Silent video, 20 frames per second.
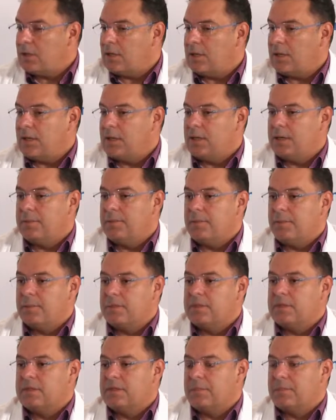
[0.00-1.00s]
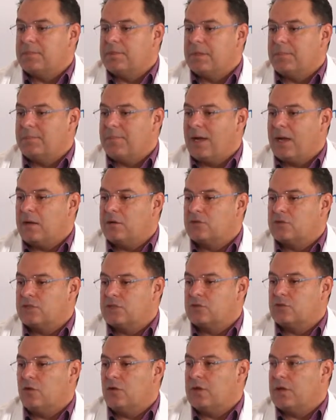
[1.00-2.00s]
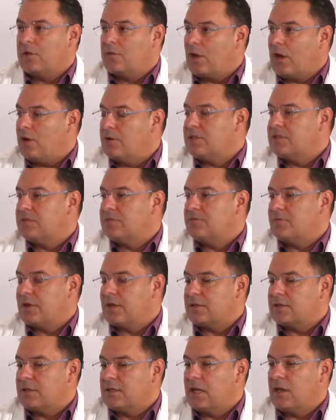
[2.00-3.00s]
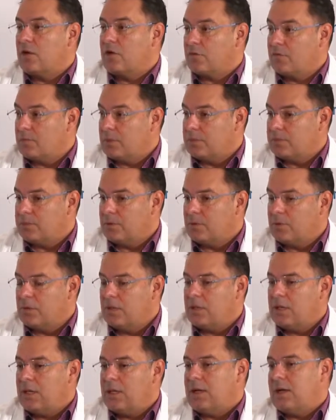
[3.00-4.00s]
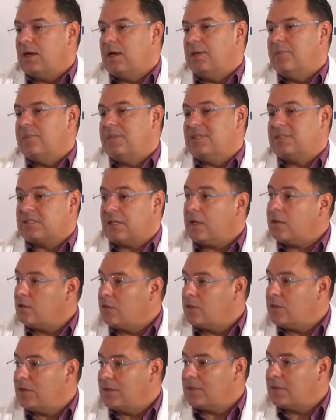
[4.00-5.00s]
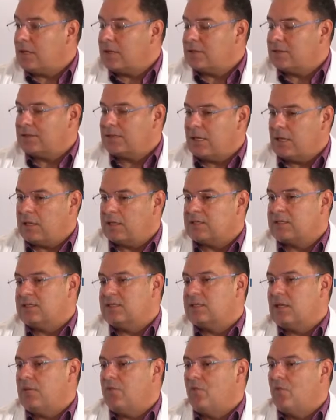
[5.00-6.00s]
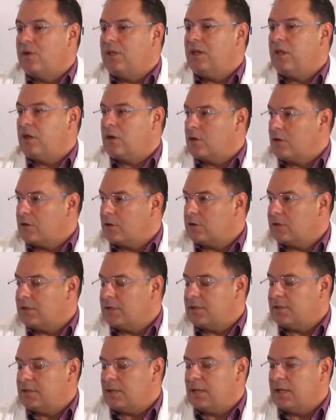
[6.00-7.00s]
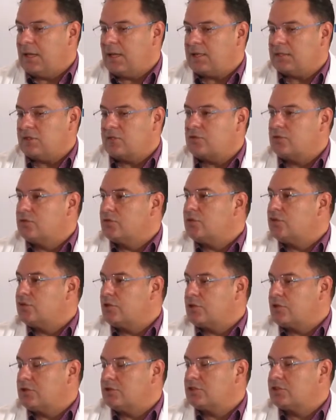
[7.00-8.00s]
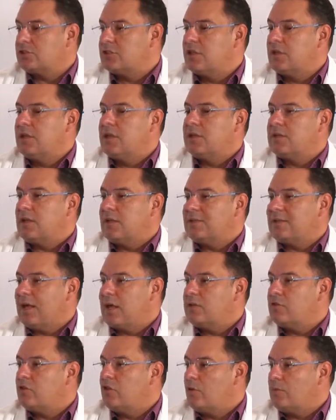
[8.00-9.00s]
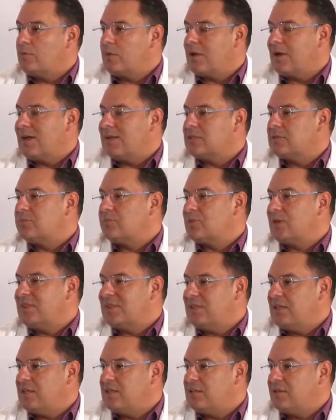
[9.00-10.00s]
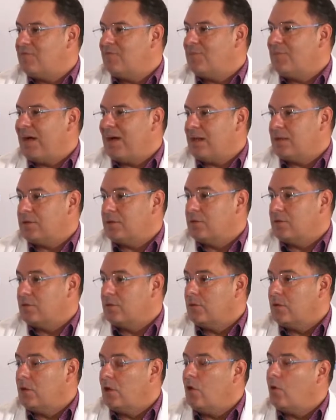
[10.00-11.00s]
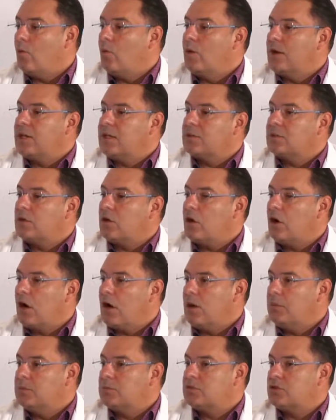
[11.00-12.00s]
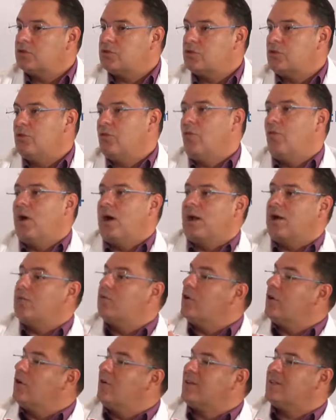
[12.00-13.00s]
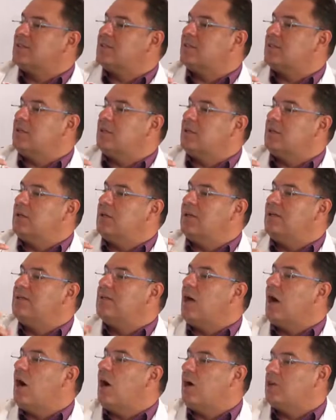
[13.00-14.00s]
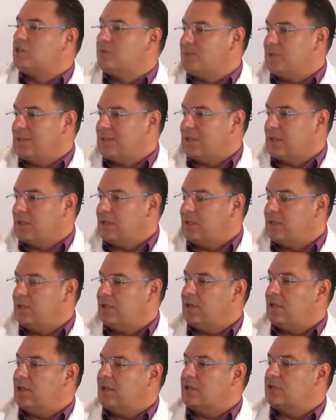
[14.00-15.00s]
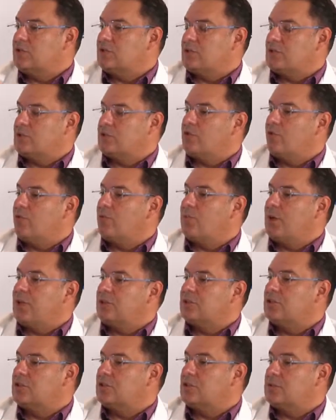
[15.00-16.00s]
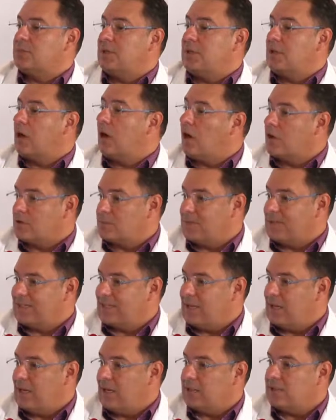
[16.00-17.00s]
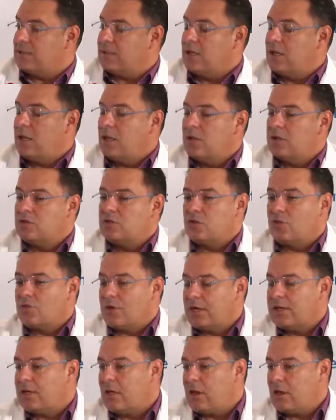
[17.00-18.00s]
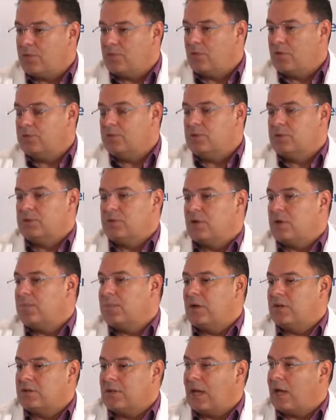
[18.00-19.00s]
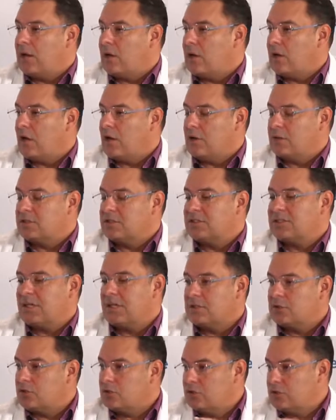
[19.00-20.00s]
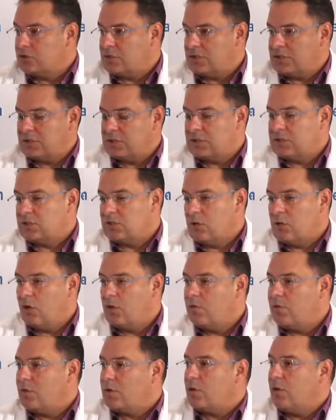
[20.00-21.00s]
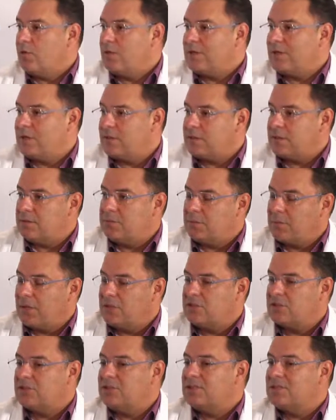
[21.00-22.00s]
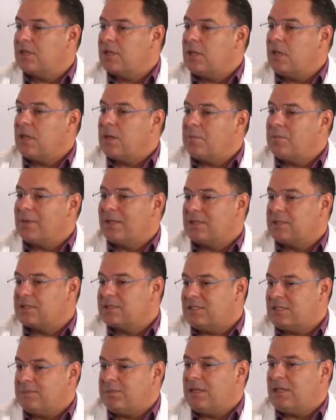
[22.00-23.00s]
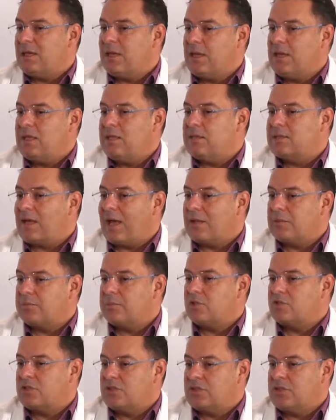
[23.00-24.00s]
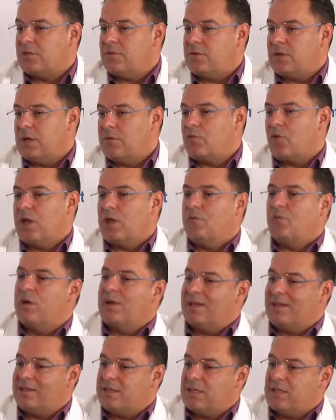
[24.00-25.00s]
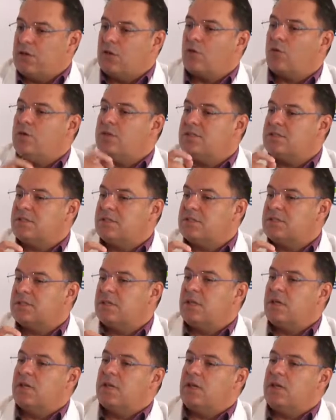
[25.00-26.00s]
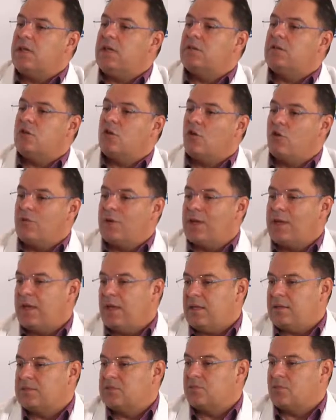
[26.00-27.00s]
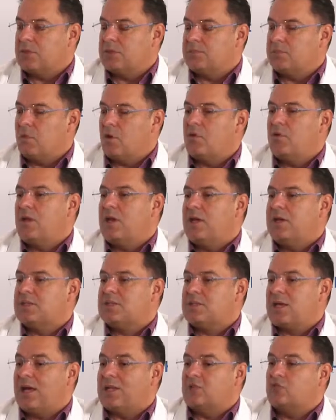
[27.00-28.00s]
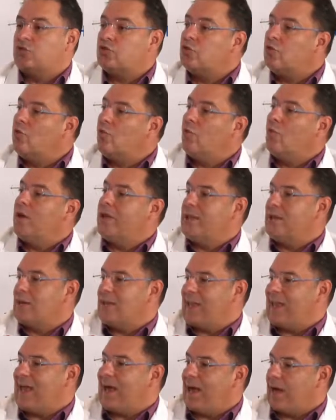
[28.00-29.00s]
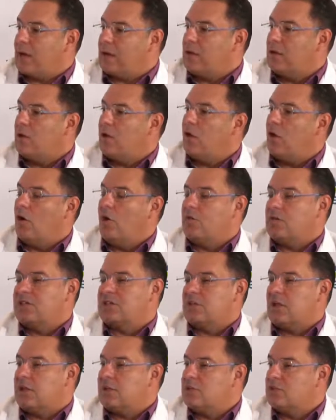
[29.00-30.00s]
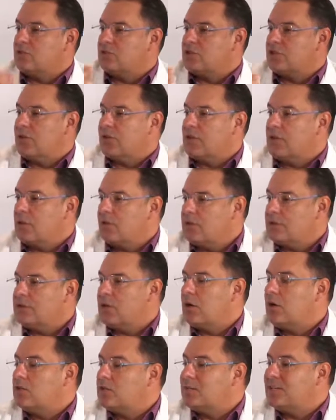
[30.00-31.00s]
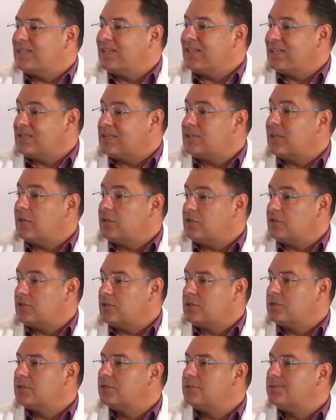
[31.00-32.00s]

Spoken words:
The virus is going around, it's infecting a lot of people. The second thing that it tells us is that we learned in the last two surges that number has predictive value when it comes to what are we gonna see in the hospital in terms of patients being hospitalized. So right now, and we'll talk about that, our census is low for COVID-19 patients, but typically that positivity rate, when it increases, it correlates with more or less a 2-week lag of starting to see an increase in hospitalizations.